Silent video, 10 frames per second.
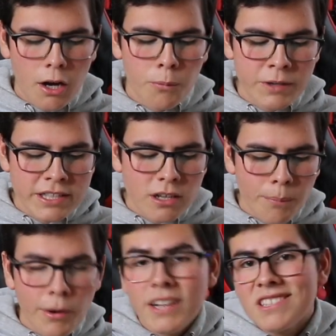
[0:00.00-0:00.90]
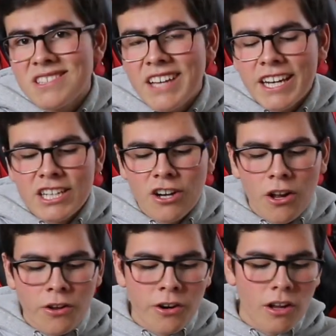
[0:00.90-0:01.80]
Retail price is
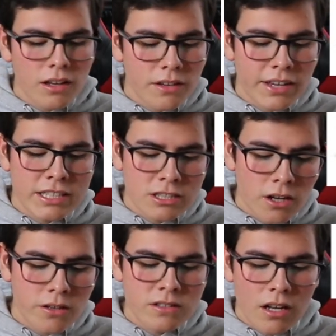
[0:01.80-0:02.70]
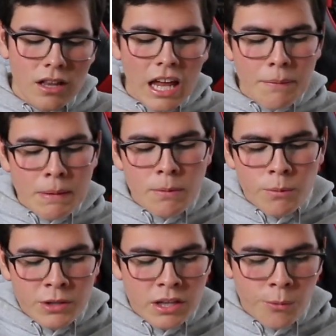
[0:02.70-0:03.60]
$90. A lot of people
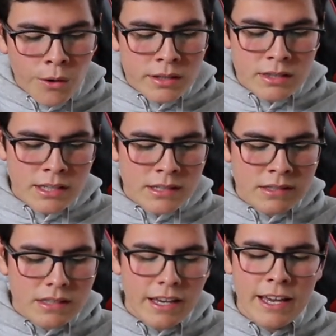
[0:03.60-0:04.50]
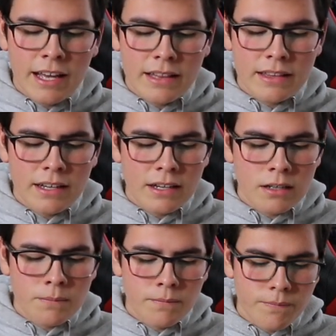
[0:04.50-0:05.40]
really want these, and
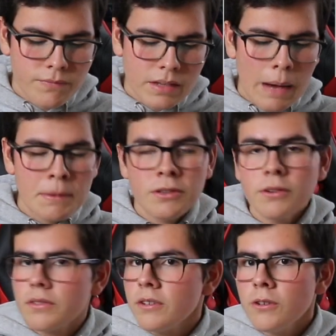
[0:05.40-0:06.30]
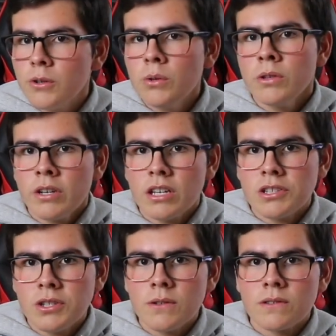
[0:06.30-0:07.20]
I mean they're cool looking
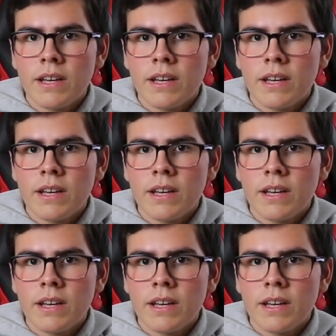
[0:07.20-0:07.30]
shoes.